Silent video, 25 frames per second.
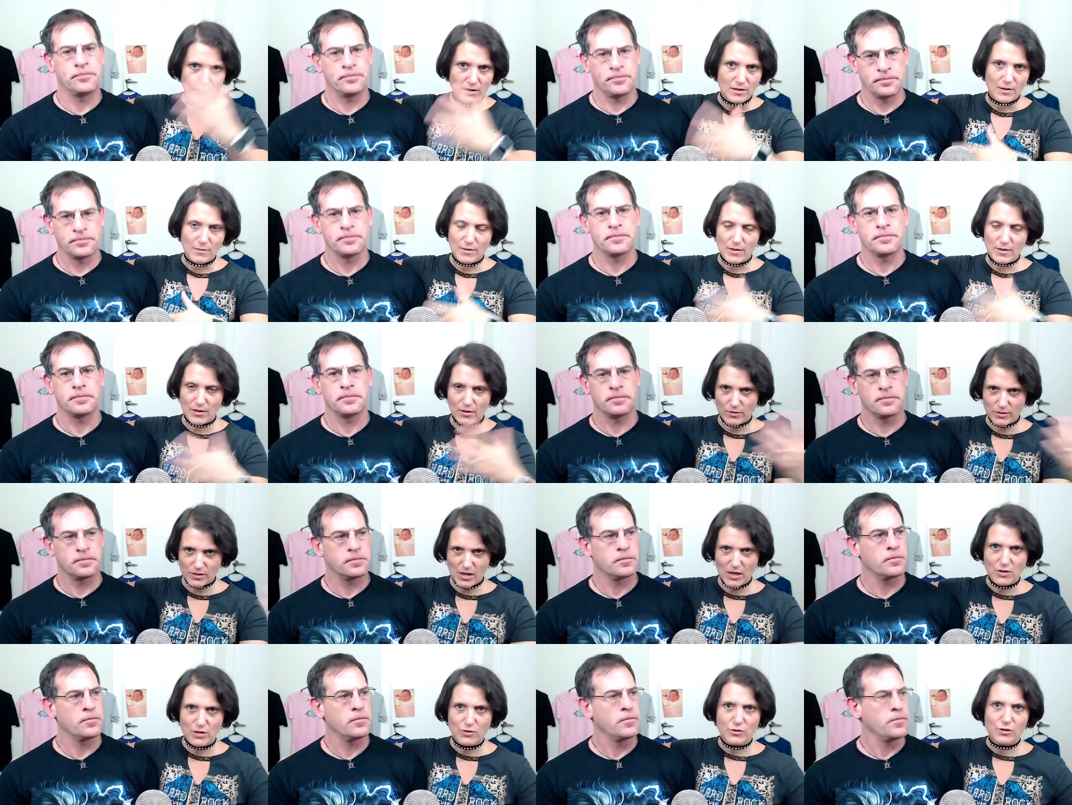Speaker 1: I mean there's
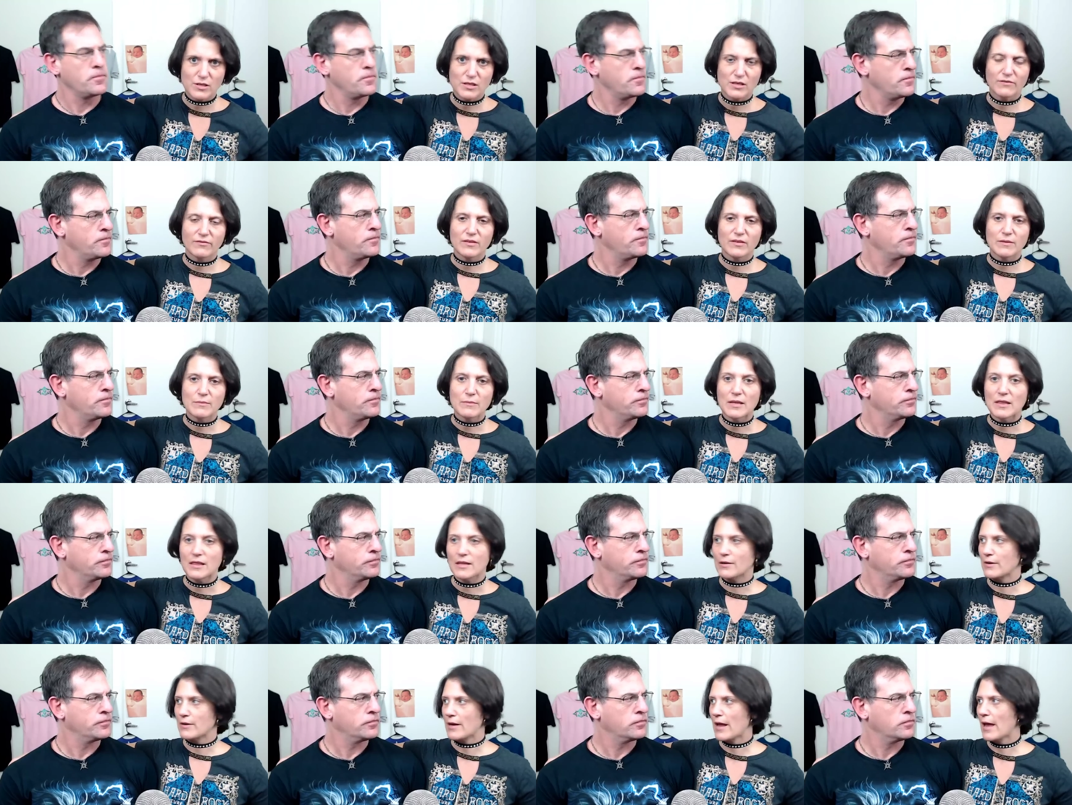hundreds of them in
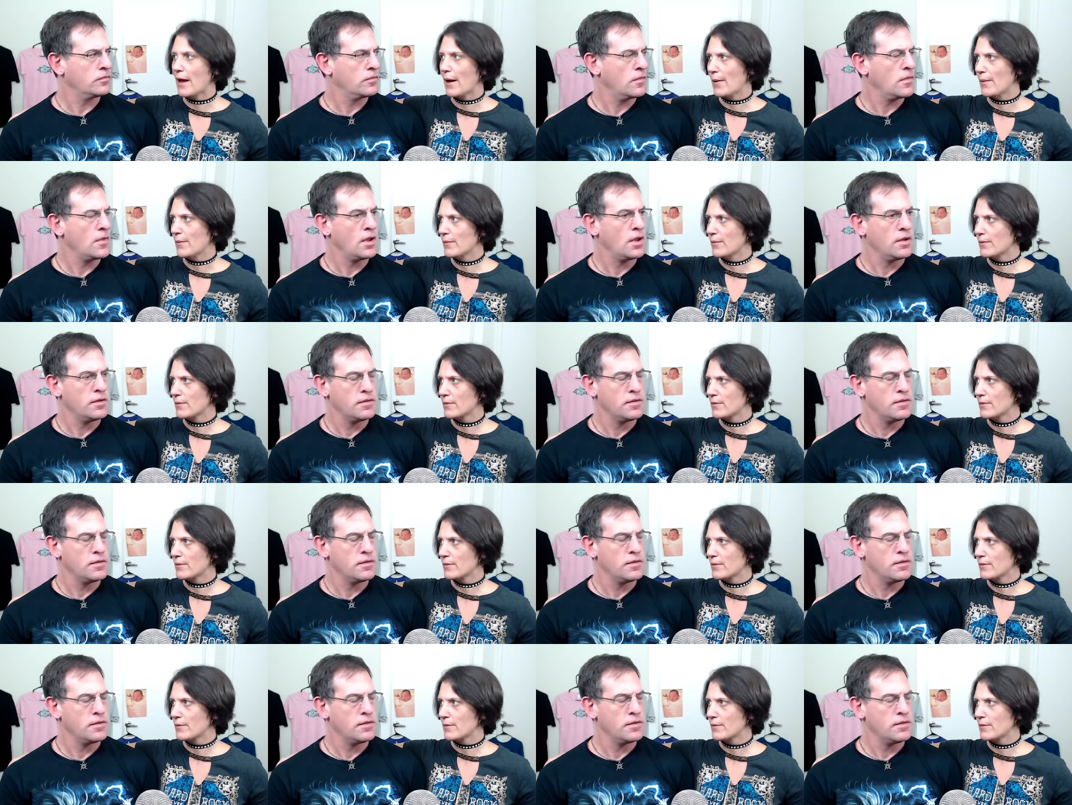there now.